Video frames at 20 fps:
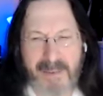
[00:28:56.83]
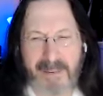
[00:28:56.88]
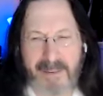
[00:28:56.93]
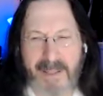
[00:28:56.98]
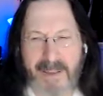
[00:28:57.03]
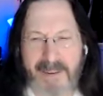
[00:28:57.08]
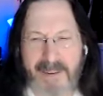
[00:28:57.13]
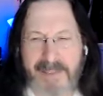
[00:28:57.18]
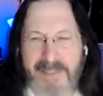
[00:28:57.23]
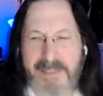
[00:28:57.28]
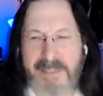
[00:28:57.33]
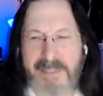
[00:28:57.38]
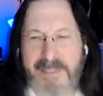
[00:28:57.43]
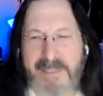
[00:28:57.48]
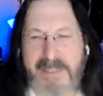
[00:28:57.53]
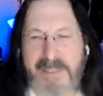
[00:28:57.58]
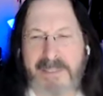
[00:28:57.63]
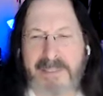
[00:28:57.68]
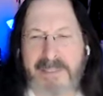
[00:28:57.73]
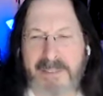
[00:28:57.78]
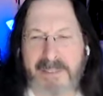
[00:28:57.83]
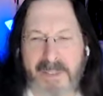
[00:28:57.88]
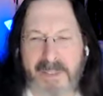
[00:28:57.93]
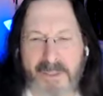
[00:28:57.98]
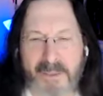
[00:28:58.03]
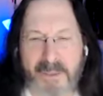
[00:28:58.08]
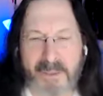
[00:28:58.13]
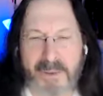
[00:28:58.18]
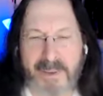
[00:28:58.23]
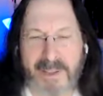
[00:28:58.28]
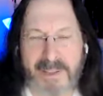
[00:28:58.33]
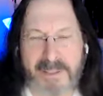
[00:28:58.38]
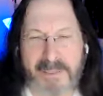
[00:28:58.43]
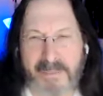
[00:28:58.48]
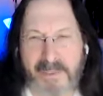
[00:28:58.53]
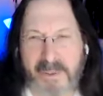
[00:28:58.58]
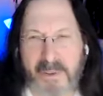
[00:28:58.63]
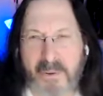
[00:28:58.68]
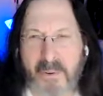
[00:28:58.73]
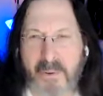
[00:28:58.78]
Let it season you as
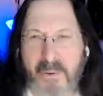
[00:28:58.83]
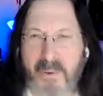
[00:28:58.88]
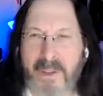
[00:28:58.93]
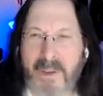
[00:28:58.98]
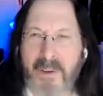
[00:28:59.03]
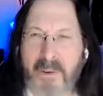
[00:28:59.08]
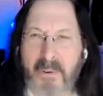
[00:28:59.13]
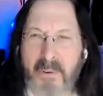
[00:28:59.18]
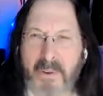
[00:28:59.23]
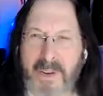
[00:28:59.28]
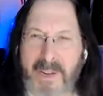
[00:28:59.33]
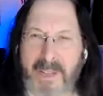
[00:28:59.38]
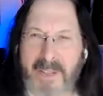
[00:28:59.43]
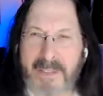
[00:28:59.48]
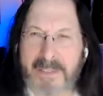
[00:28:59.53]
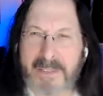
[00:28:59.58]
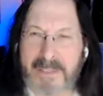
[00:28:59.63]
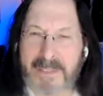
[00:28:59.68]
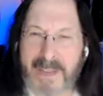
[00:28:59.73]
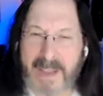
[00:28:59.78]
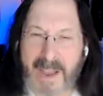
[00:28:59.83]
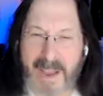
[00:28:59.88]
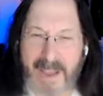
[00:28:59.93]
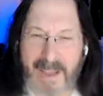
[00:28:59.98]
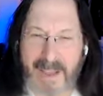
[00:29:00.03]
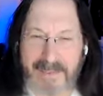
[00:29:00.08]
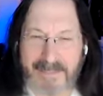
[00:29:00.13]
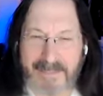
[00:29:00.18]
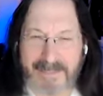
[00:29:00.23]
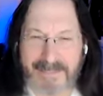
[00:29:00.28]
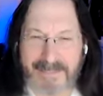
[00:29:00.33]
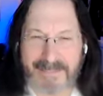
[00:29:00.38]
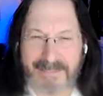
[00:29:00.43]
few ingredients can.